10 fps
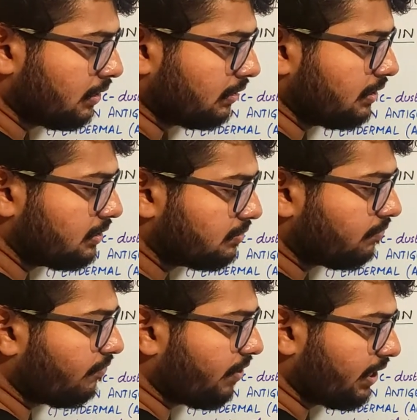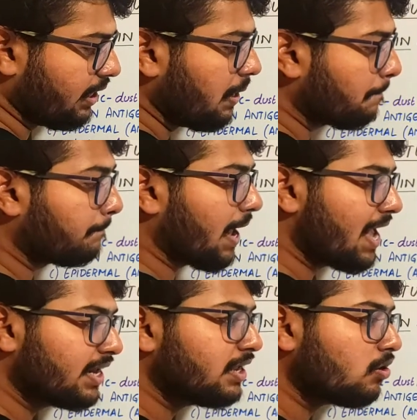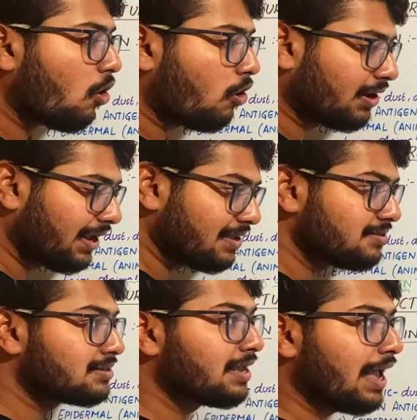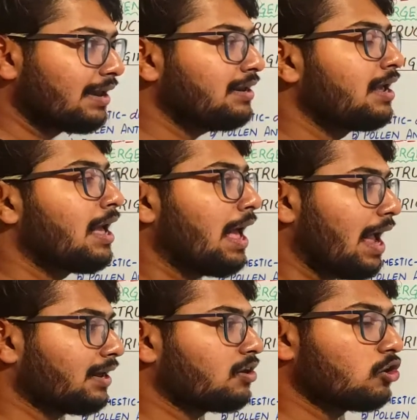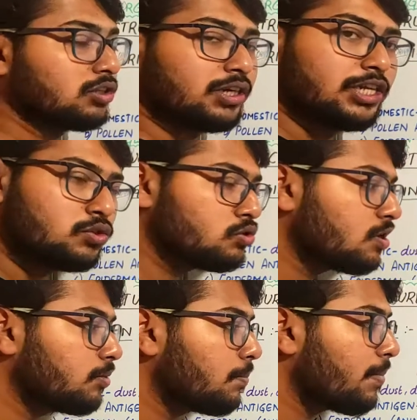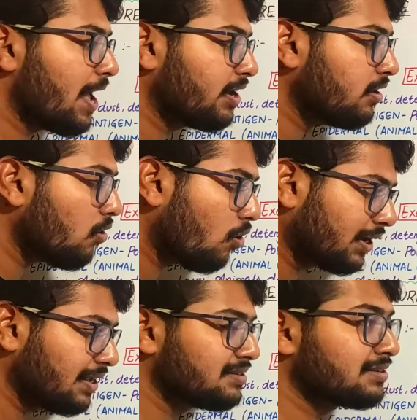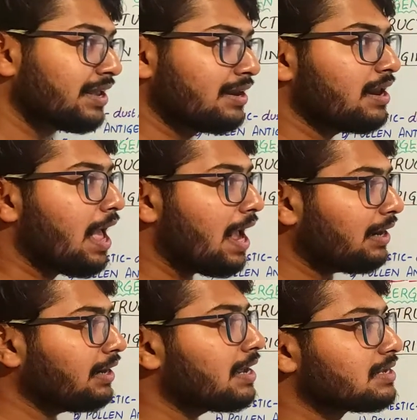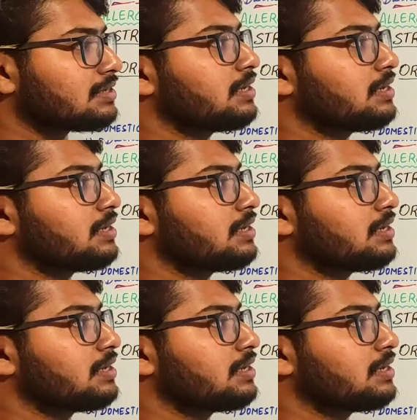this very barrier organs can act, or the tissues of the barrier organs can act as